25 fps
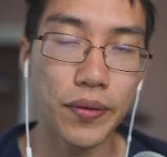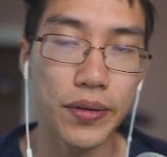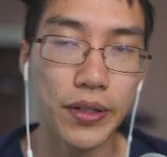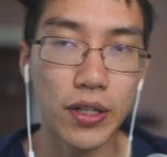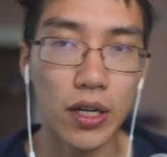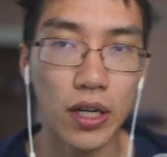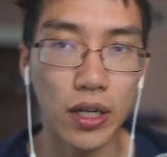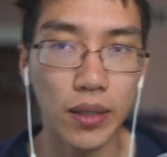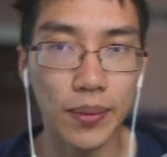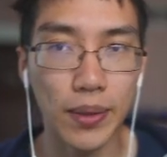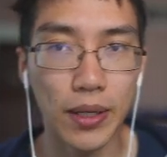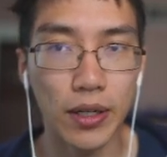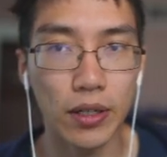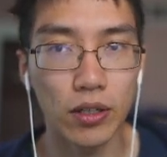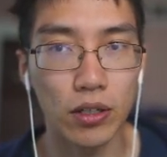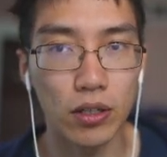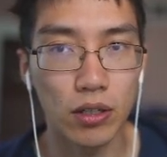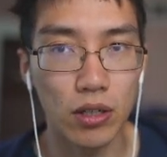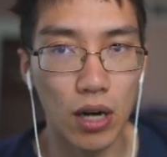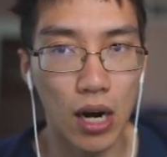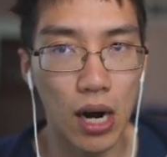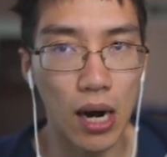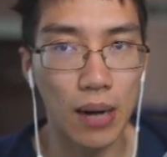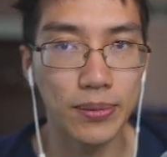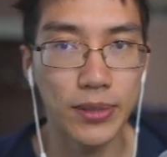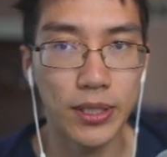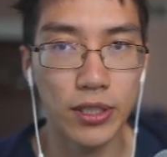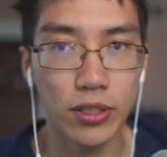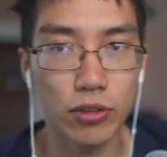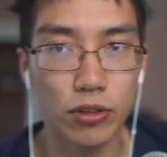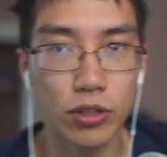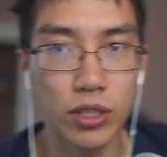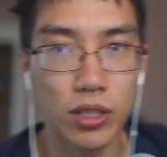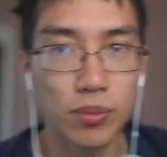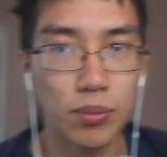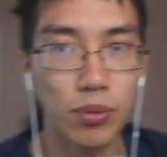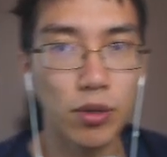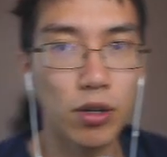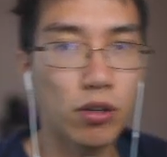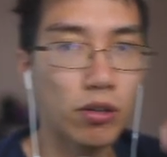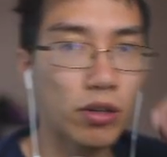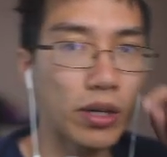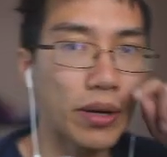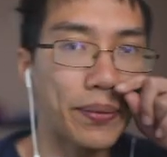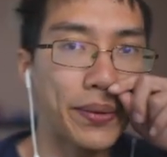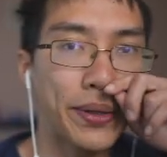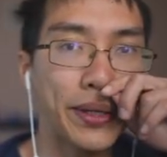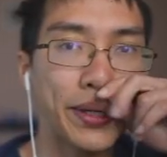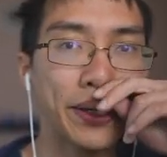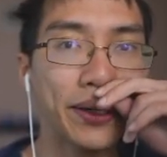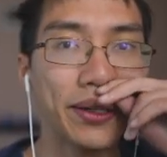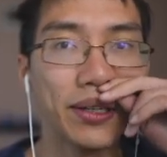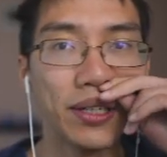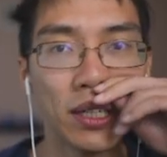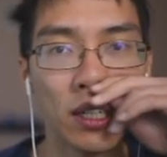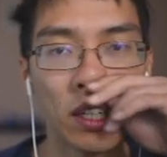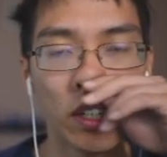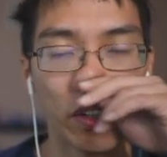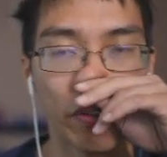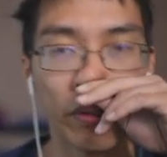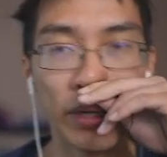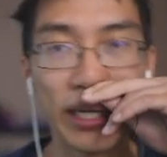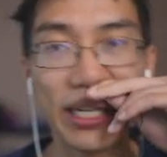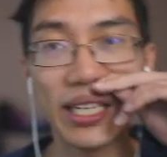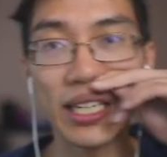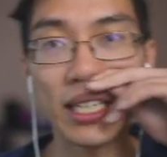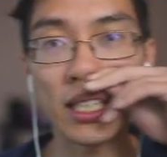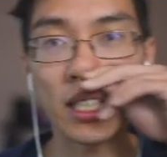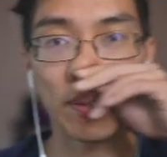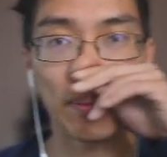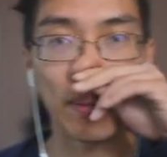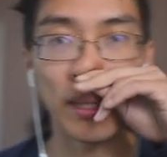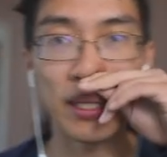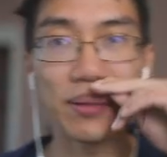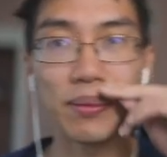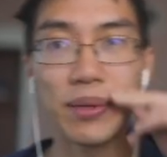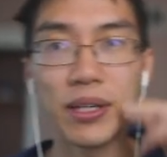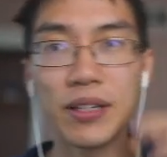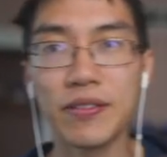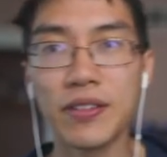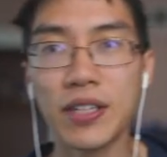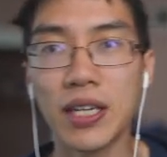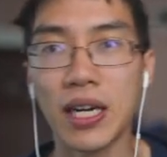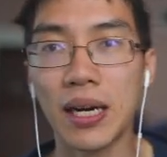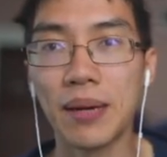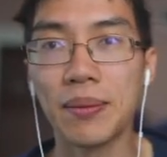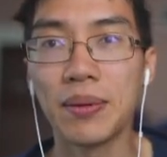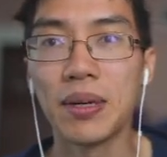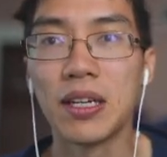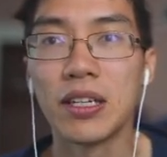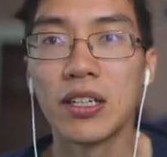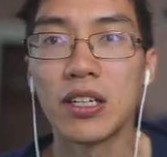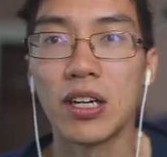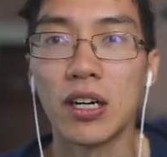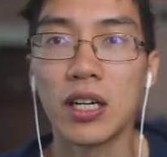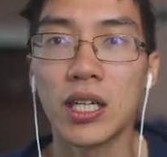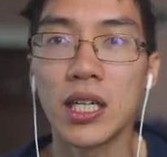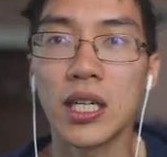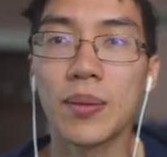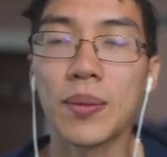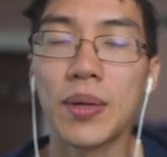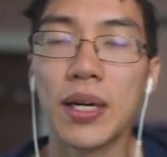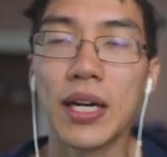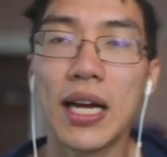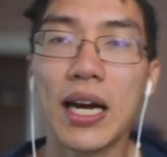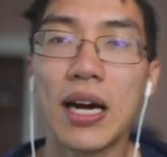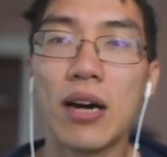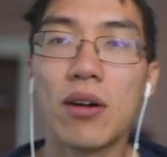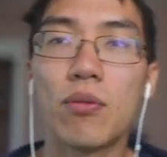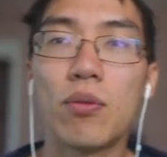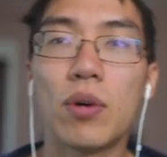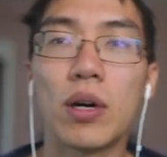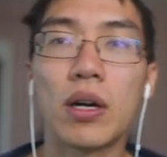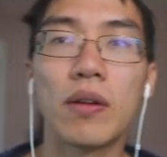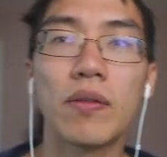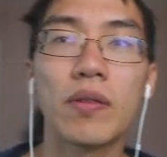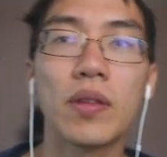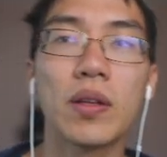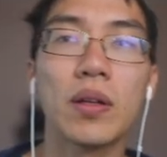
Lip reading: we talked about object-oriented programming, we did spend a bit of time talking about how one of